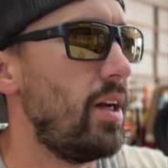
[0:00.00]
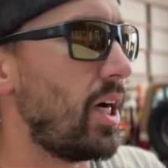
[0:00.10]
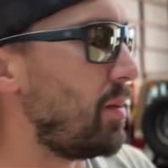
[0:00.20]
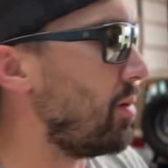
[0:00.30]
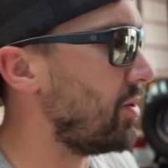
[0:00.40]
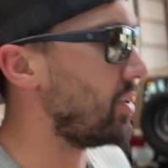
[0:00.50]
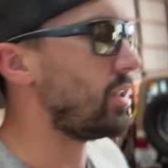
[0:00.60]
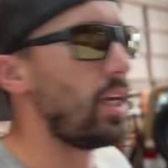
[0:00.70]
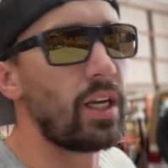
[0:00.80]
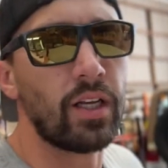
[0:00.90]
I'm able to
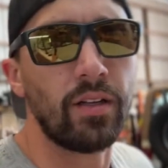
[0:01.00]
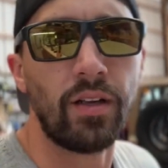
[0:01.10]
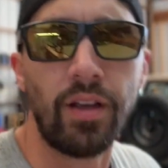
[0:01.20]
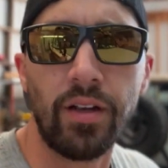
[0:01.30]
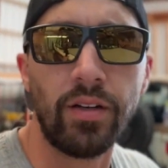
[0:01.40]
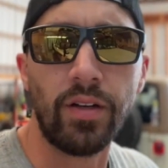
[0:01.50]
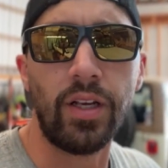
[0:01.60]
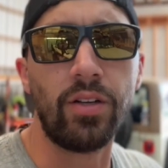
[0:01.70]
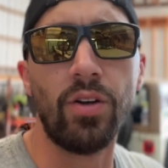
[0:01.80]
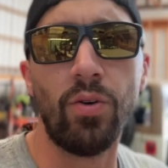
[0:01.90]
take it
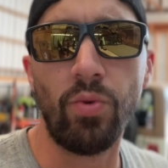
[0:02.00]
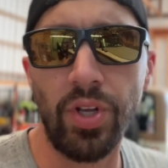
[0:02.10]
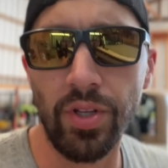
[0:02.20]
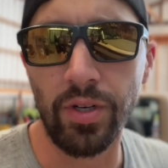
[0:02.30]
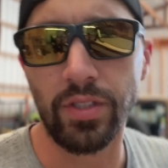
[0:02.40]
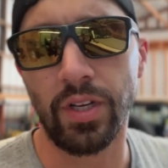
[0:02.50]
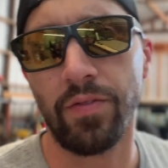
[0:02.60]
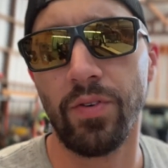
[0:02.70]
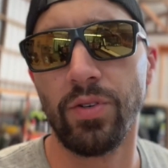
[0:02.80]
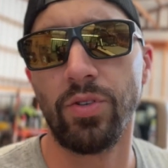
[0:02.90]
and go wheeling,
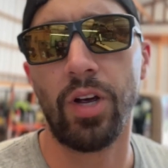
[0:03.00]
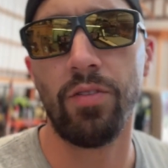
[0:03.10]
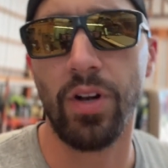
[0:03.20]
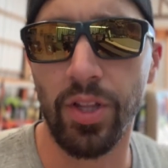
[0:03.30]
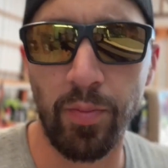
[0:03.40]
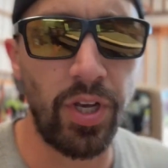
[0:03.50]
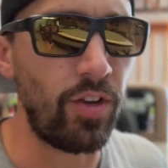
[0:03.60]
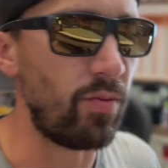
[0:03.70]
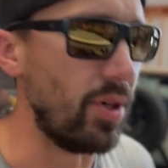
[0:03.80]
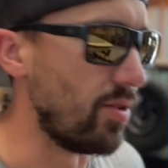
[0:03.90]
except for drive it on the
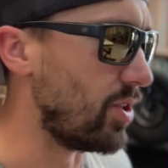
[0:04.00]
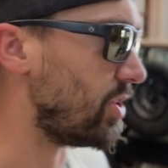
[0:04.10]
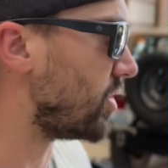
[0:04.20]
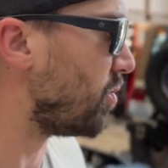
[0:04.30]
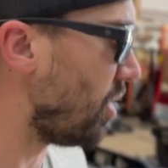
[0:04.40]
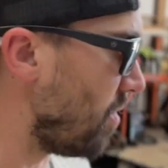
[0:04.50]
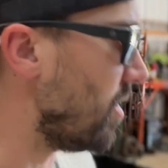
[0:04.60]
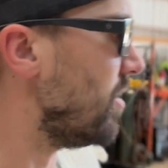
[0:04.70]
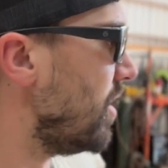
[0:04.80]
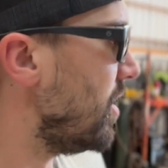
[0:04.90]
pavement, which is a bummer.